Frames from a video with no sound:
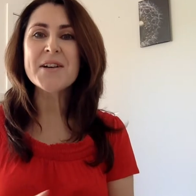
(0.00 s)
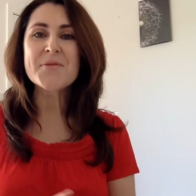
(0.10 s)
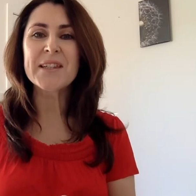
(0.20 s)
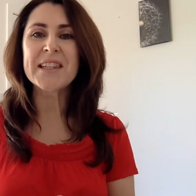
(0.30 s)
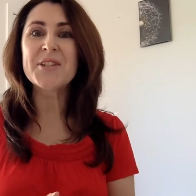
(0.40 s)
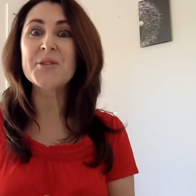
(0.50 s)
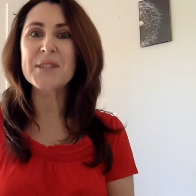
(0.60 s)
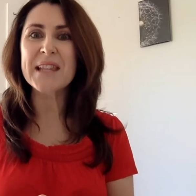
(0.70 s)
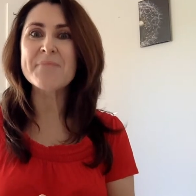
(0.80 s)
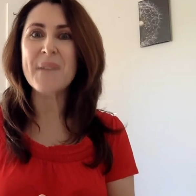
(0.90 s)
when they're doing
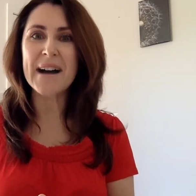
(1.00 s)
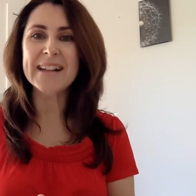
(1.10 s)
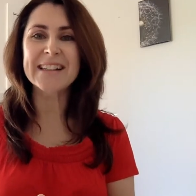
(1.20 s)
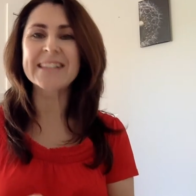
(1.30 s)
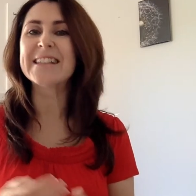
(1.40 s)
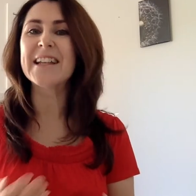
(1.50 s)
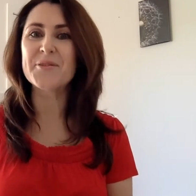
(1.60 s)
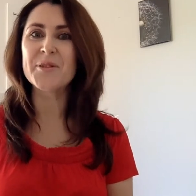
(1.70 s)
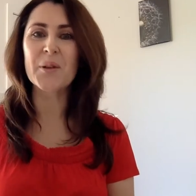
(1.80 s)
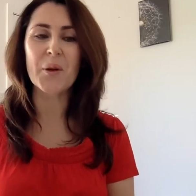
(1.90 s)
their marketing, that they
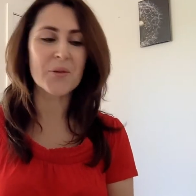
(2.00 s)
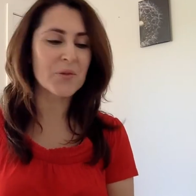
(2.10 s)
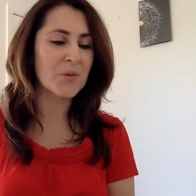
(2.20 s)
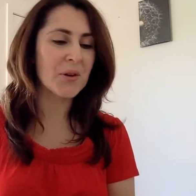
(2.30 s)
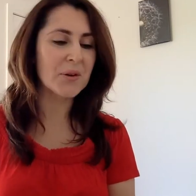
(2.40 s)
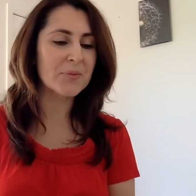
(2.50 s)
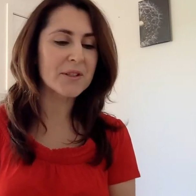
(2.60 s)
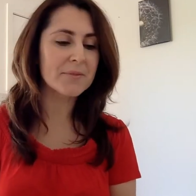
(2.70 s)
feel overwhelmed.